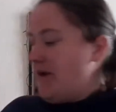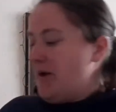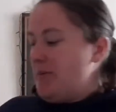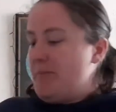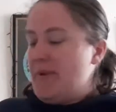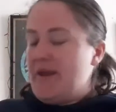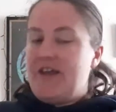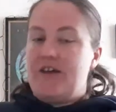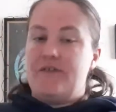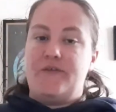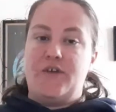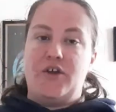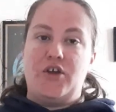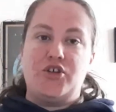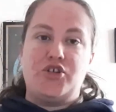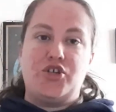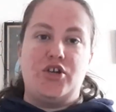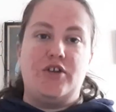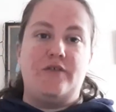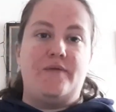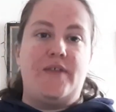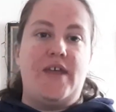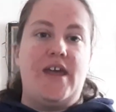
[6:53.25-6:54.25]
a bigger
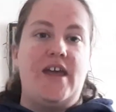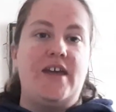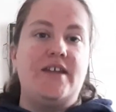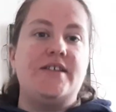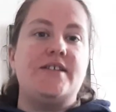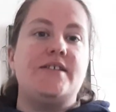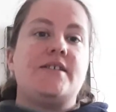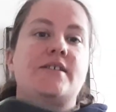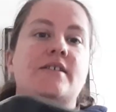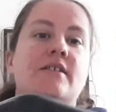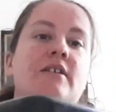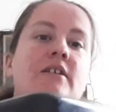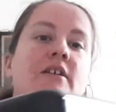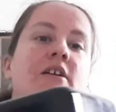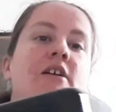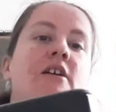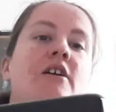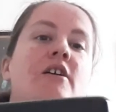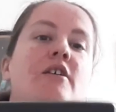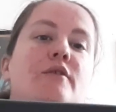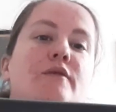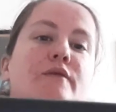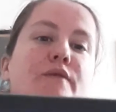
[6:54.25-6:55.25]
version of this
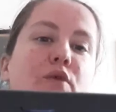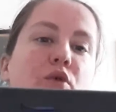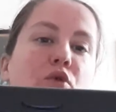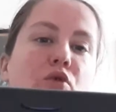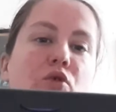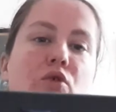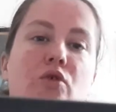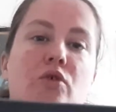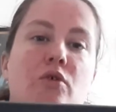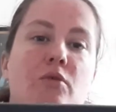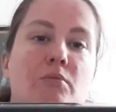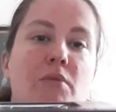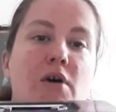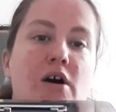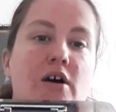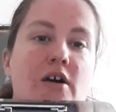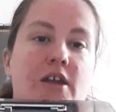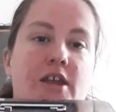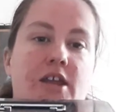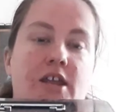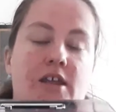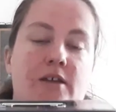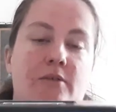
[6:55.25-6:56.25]
for
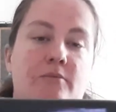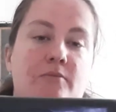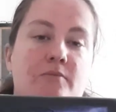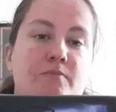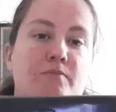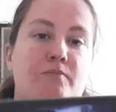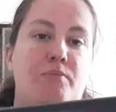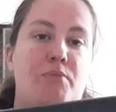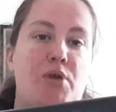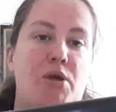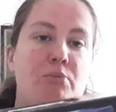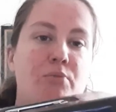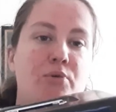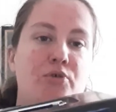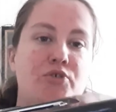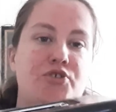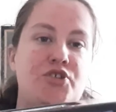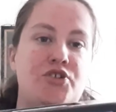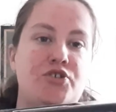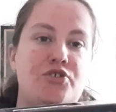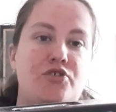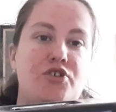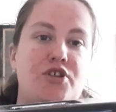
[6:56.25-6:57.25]
my
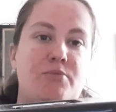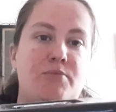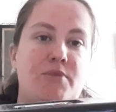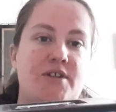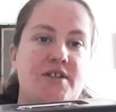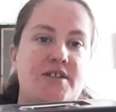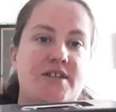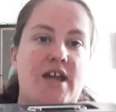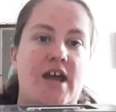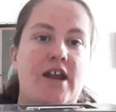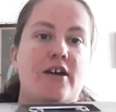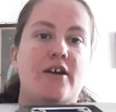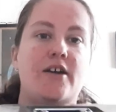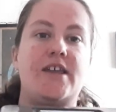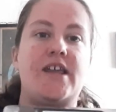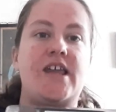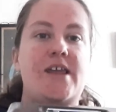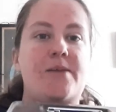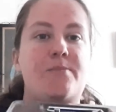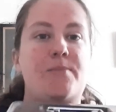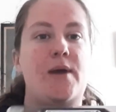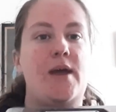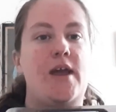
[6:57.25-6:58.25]
important documents, and I
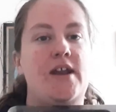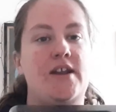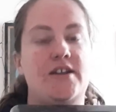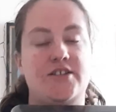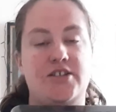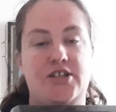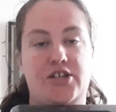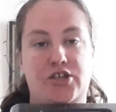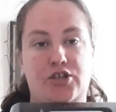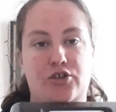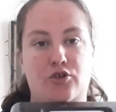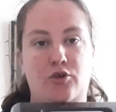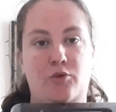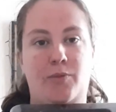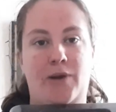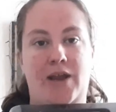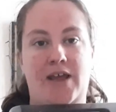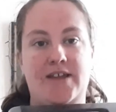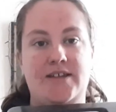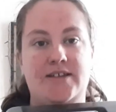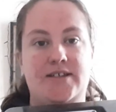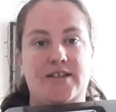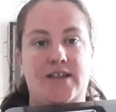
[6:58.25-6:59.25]
keep it in a secure
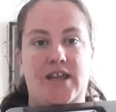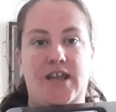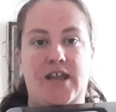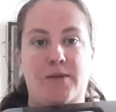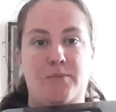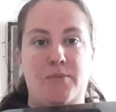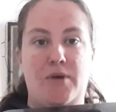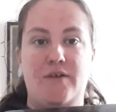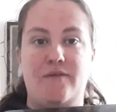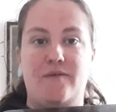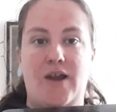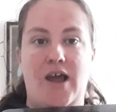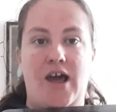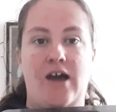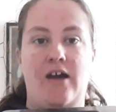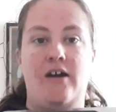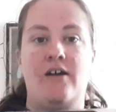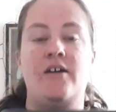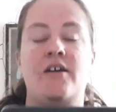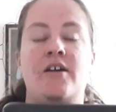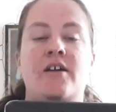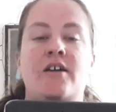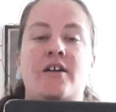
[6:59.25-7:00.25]
place in my flat.
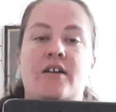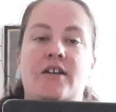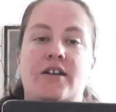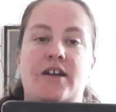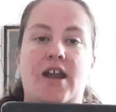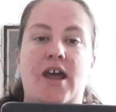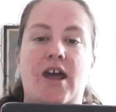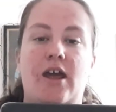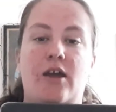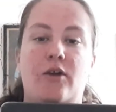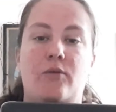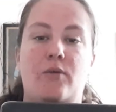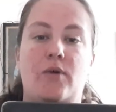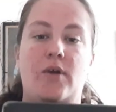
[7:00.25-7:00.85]
Now,